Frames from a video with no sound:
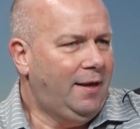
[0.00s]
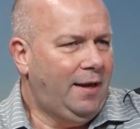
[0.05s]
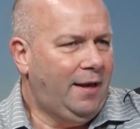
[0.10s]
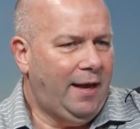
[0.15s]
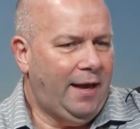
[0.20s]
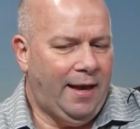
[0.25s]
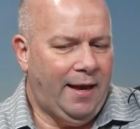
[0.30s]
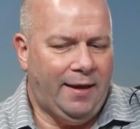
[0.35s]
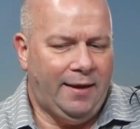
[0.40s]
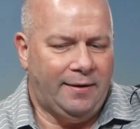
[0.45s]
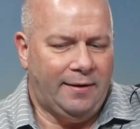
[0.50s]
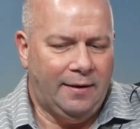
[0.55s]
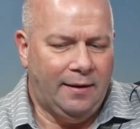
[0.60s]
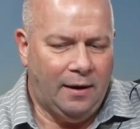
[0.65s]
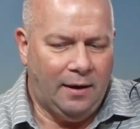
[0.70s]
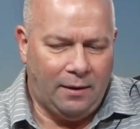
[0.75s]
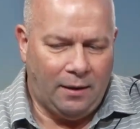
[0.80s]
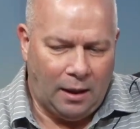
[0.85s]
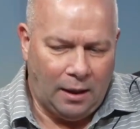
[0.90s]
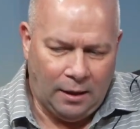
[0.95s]
And
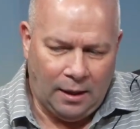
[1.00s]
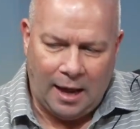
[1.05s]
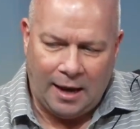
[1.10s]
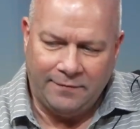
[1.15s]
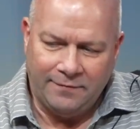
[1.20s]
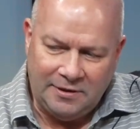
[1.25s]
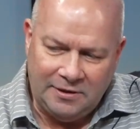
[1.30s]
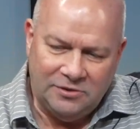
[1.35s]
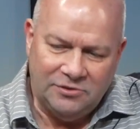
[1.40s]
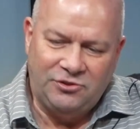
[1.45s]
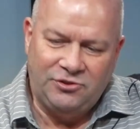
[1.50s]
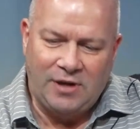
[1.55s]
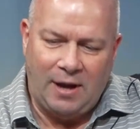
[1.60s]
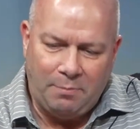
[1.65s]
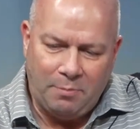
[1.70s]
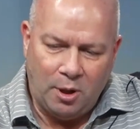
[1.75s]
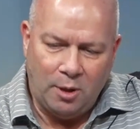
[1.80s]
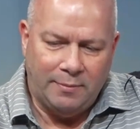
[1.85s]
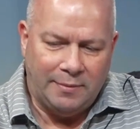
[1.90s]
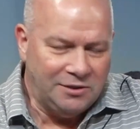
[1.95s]
a lot of it is
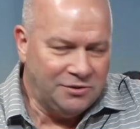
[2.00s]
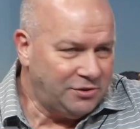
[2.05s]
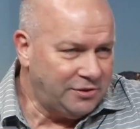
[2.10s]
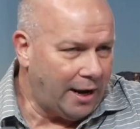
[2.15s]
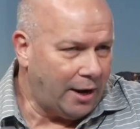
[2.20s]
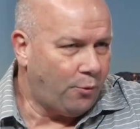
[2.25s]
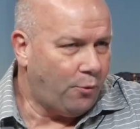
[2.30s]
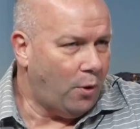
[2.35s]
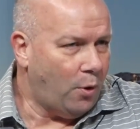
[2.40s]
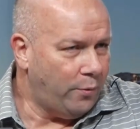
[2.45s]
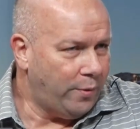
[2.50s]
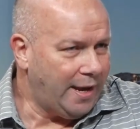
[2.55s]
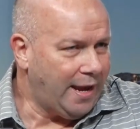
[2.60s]
supplements like what we